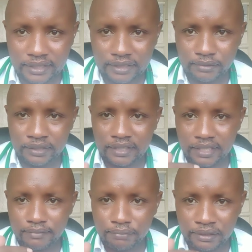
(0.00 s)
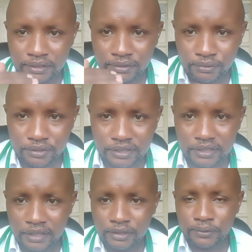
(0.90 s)
which can be used
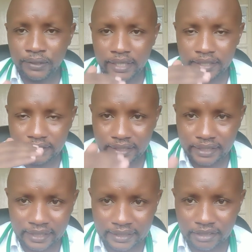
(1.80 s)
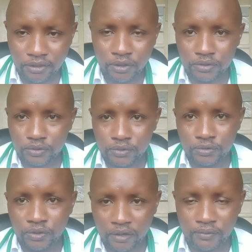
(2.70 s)
to eradicate or to
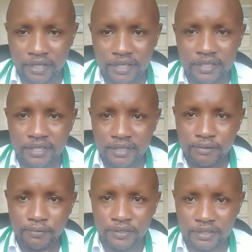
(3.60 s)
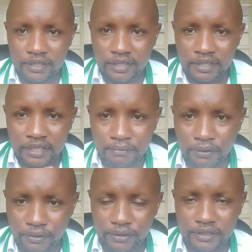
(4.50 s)
do away with
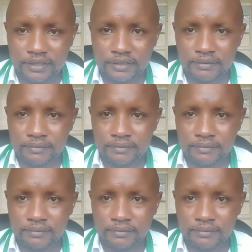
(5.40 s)
hemorrhoids.